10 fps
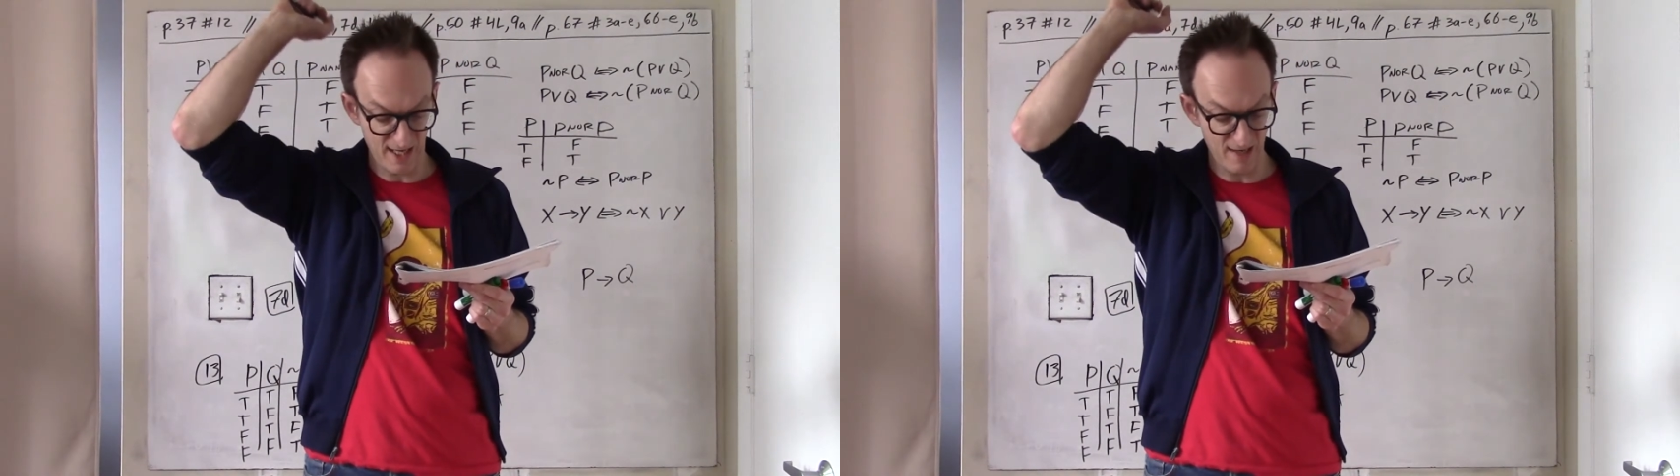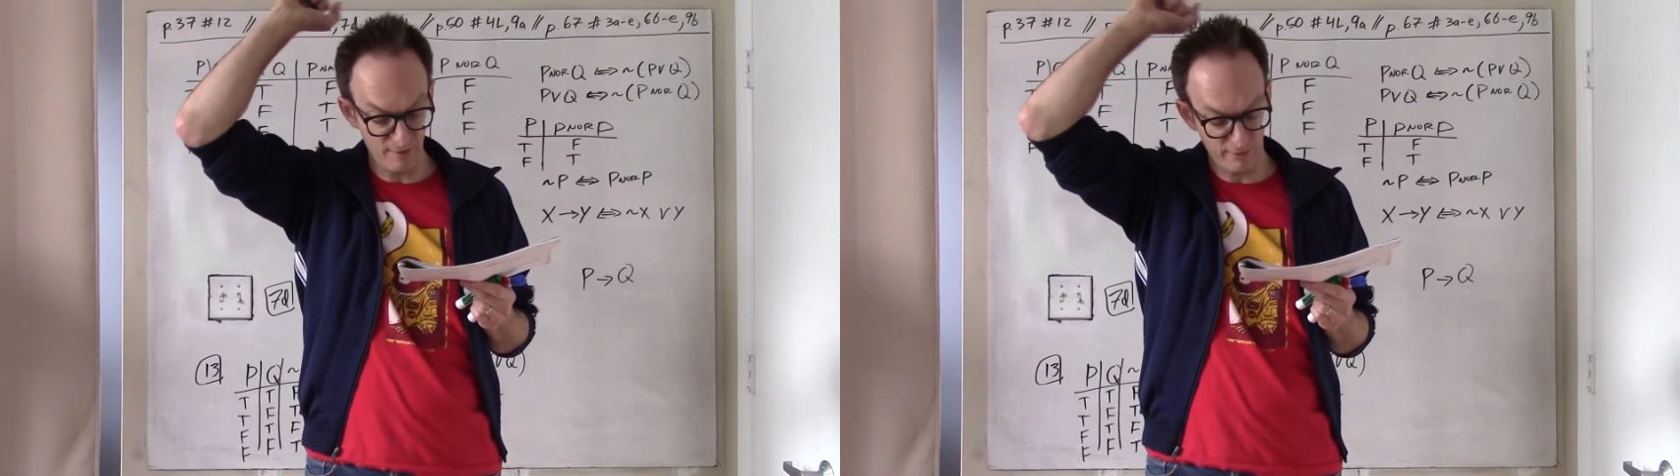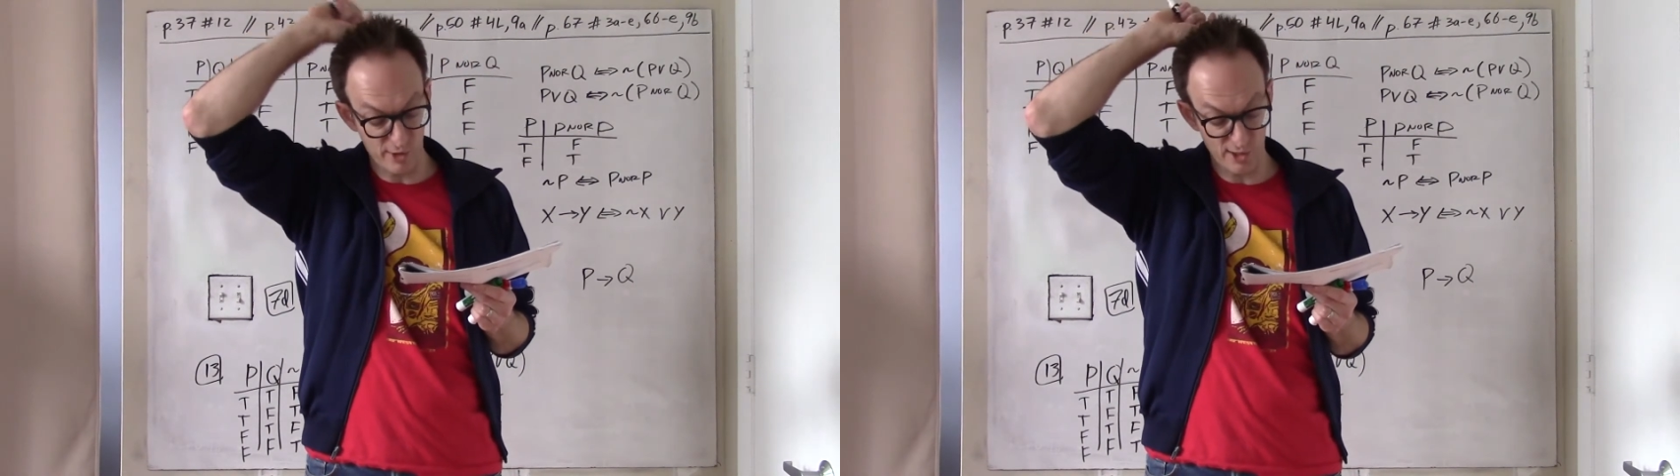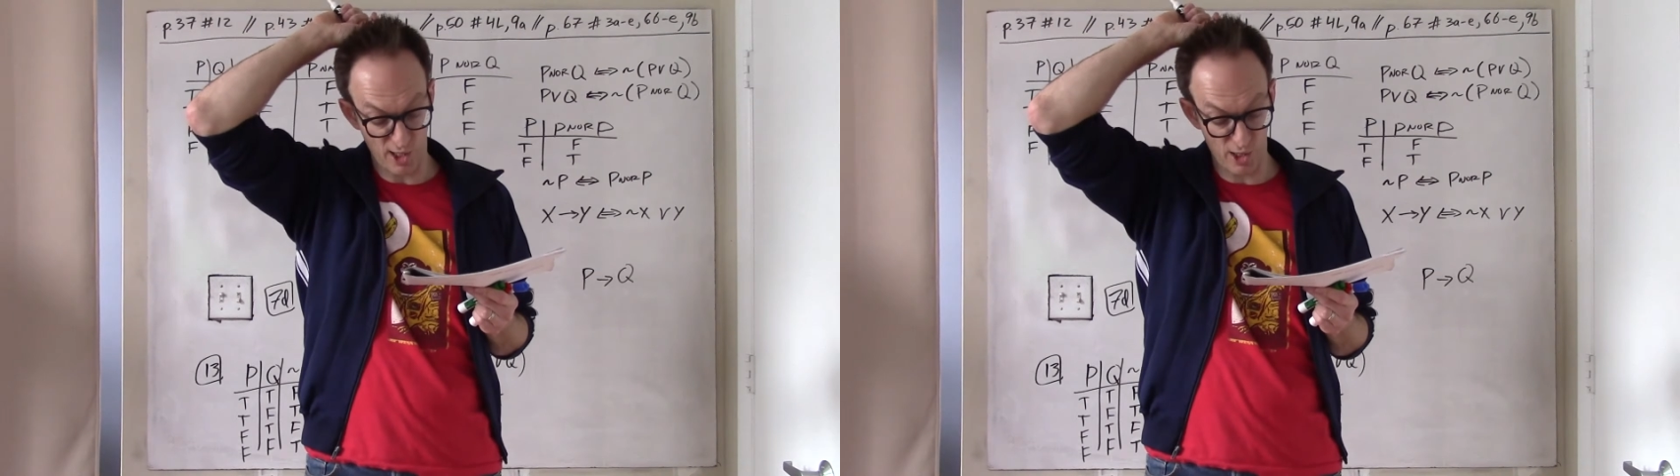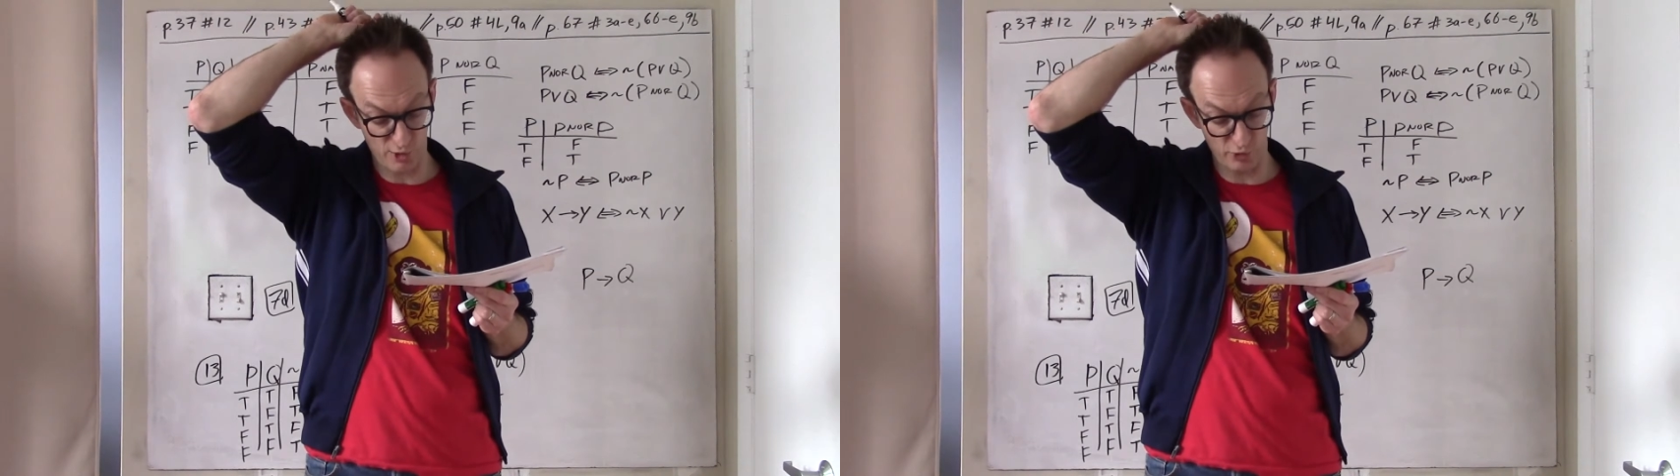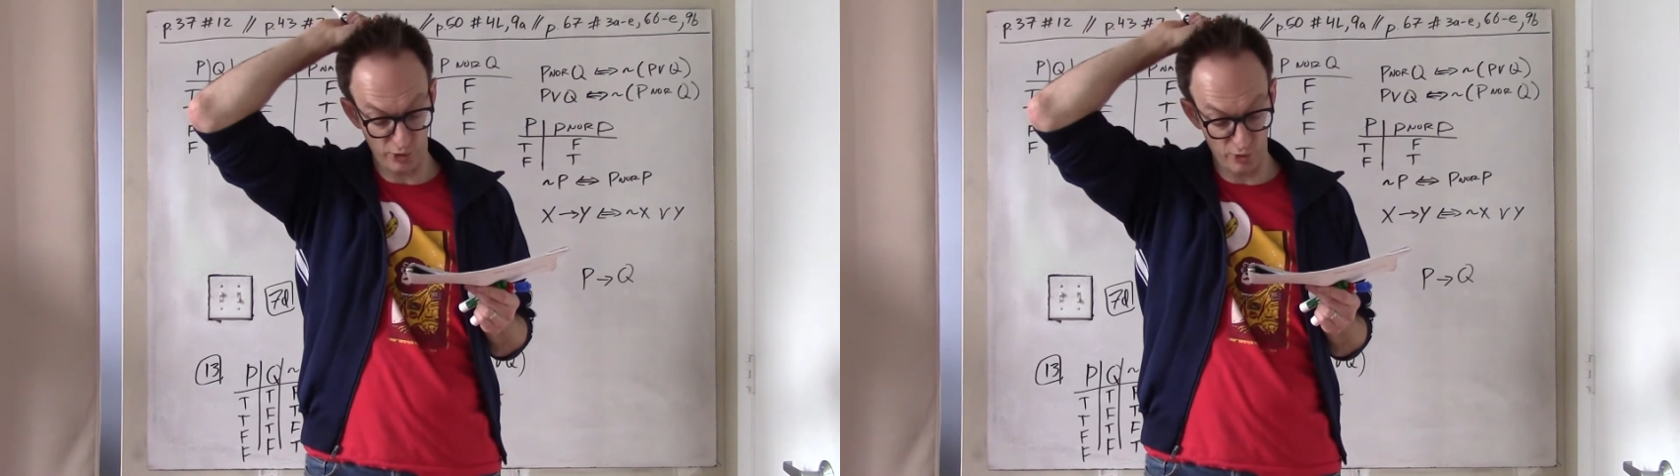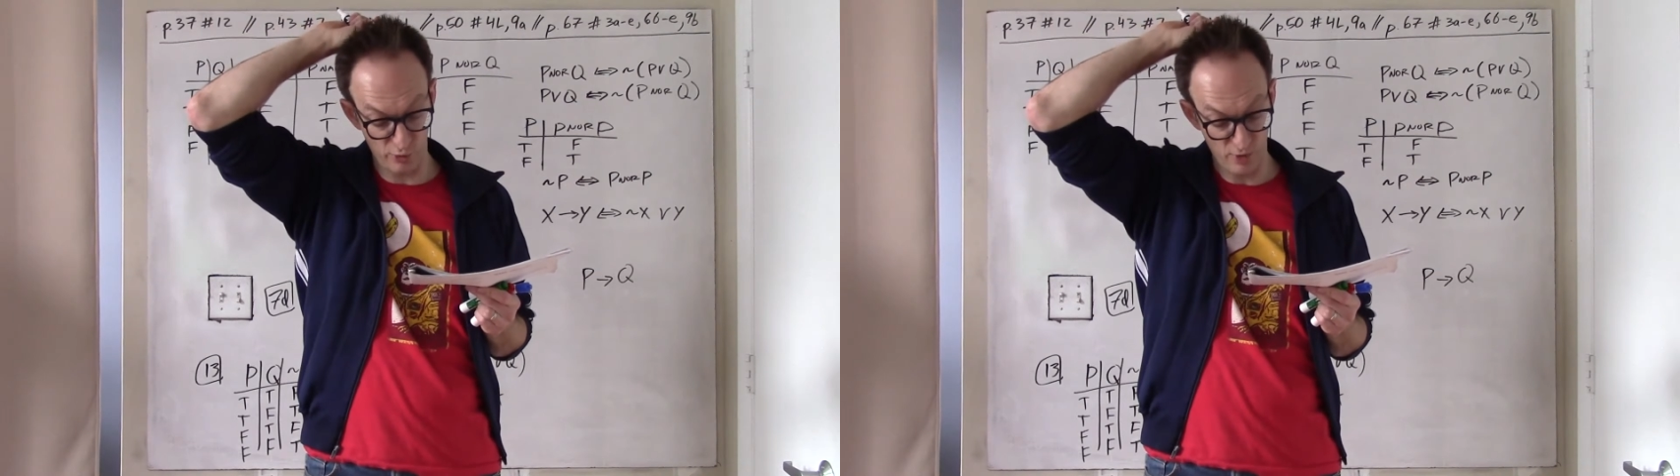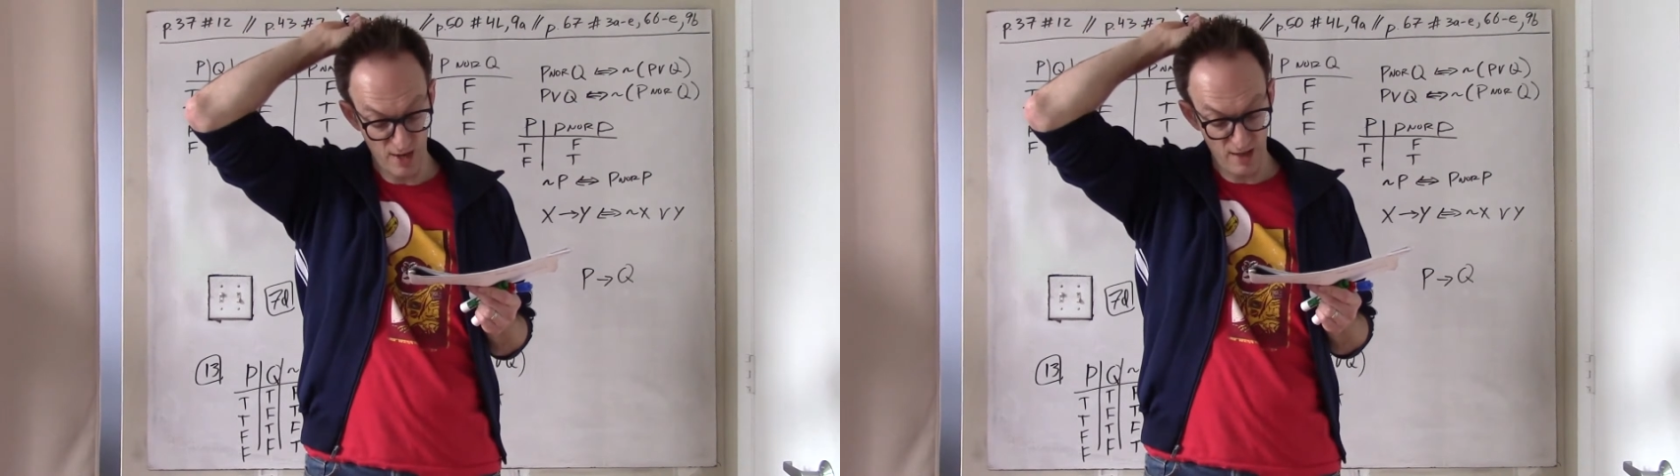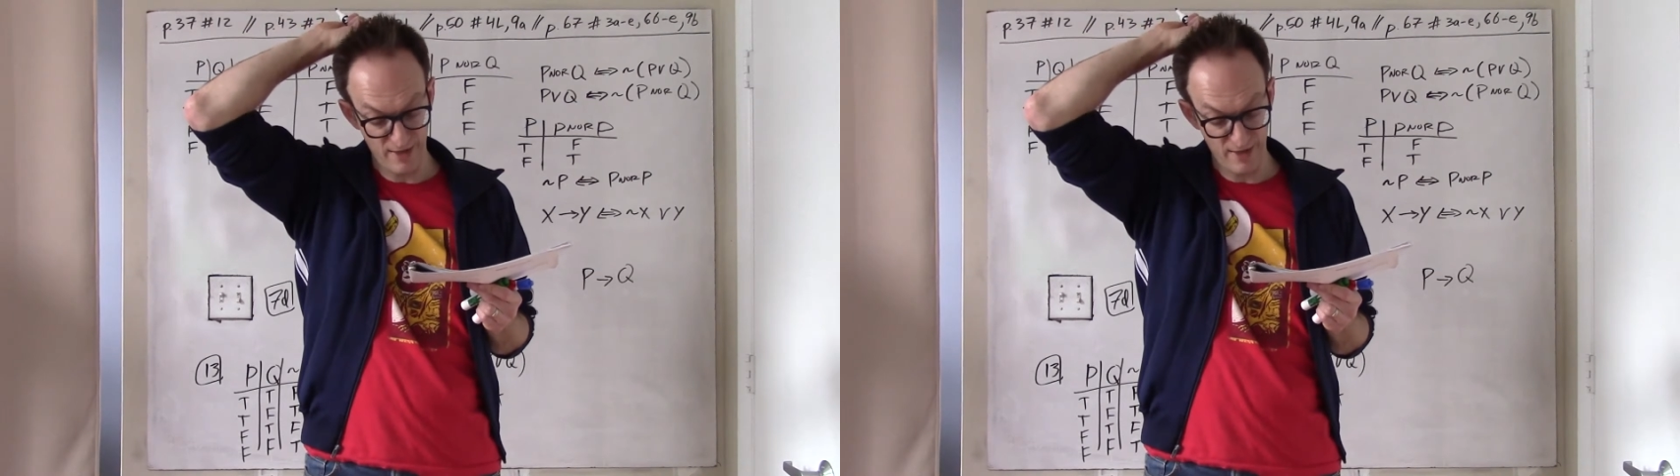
inverse are true,